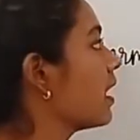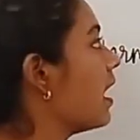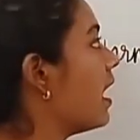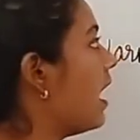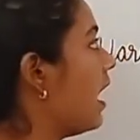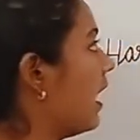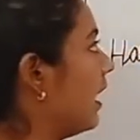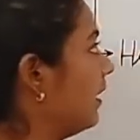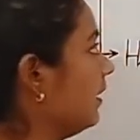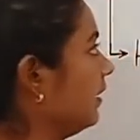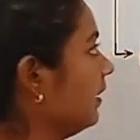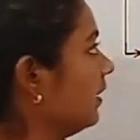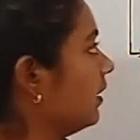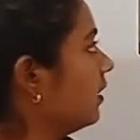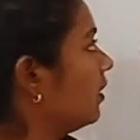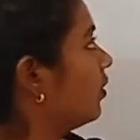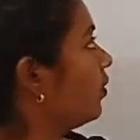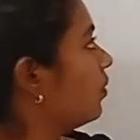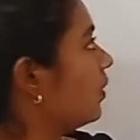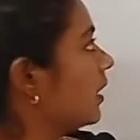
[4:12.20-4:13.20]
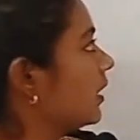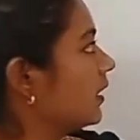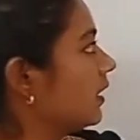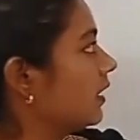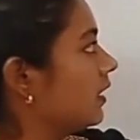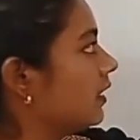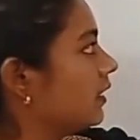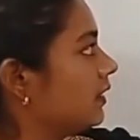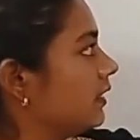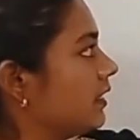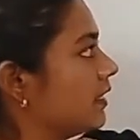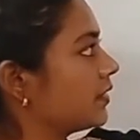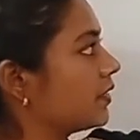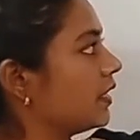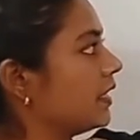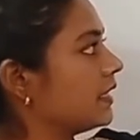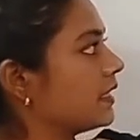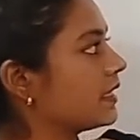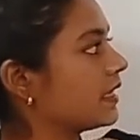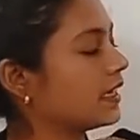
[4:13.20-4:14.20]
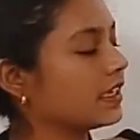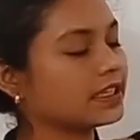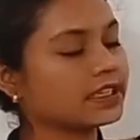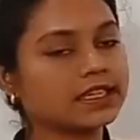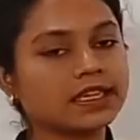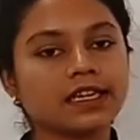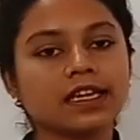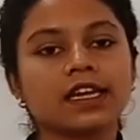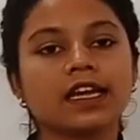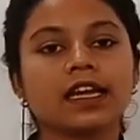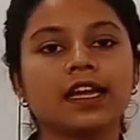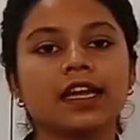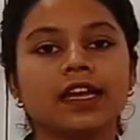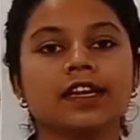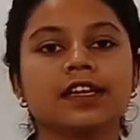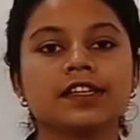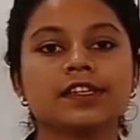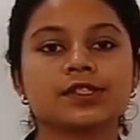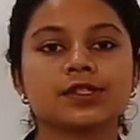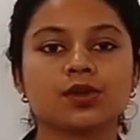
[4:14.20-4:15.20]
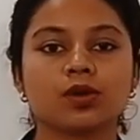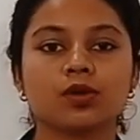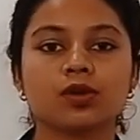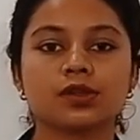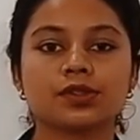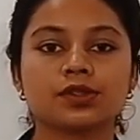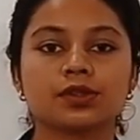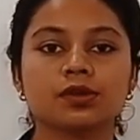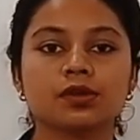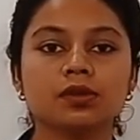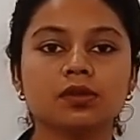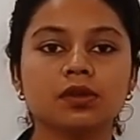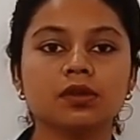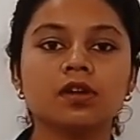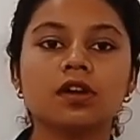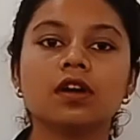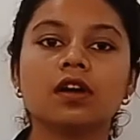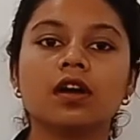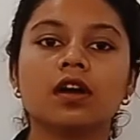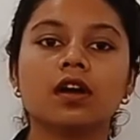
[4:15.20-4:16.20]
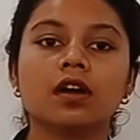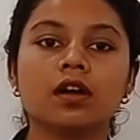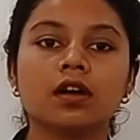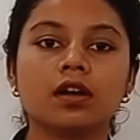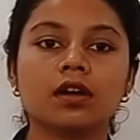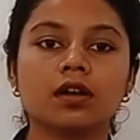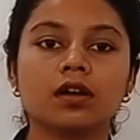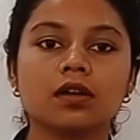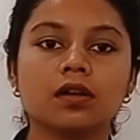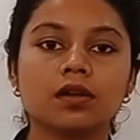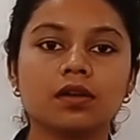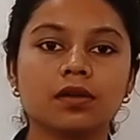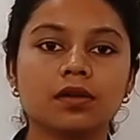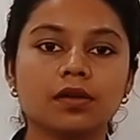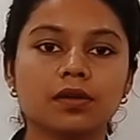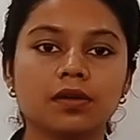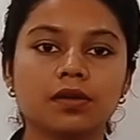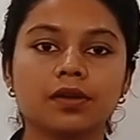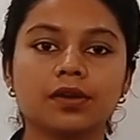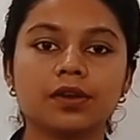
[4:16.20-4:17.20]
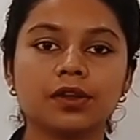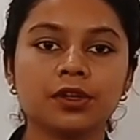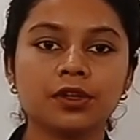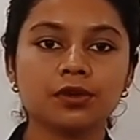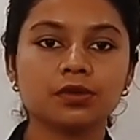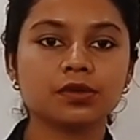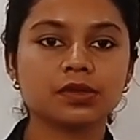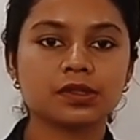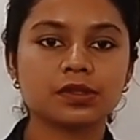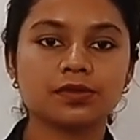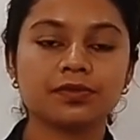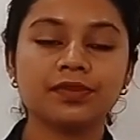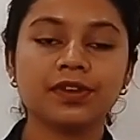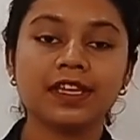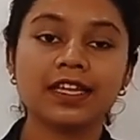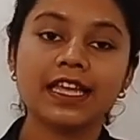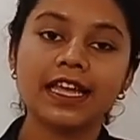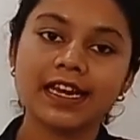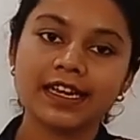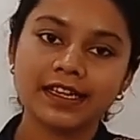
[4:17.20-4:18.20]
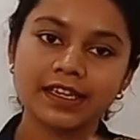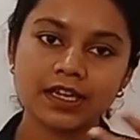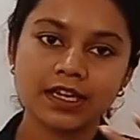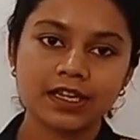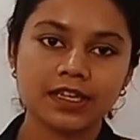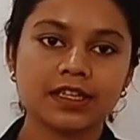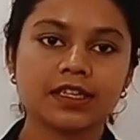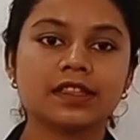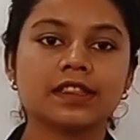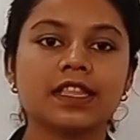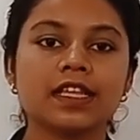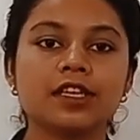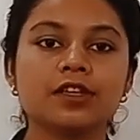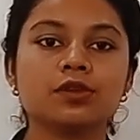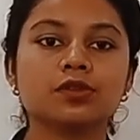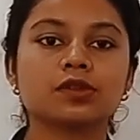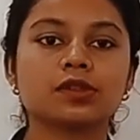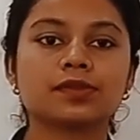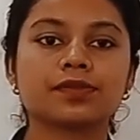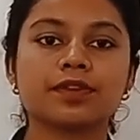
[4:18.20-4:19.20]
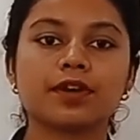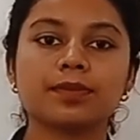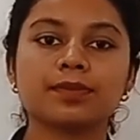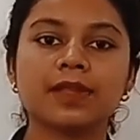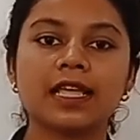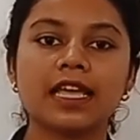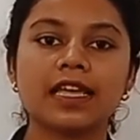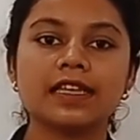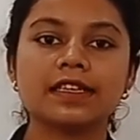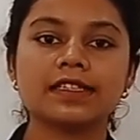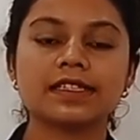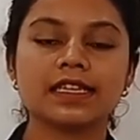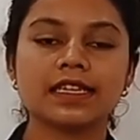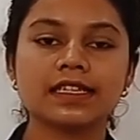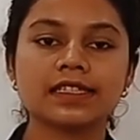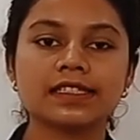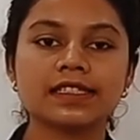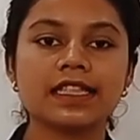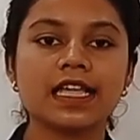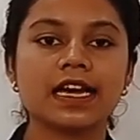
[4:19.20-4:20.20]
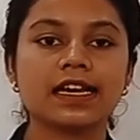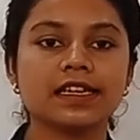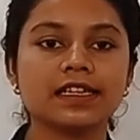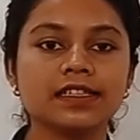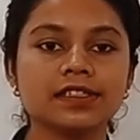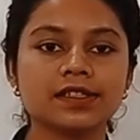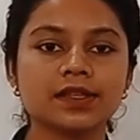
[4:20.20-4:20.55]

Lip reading: And what this insect, it is also use. We get the use from the insects, that is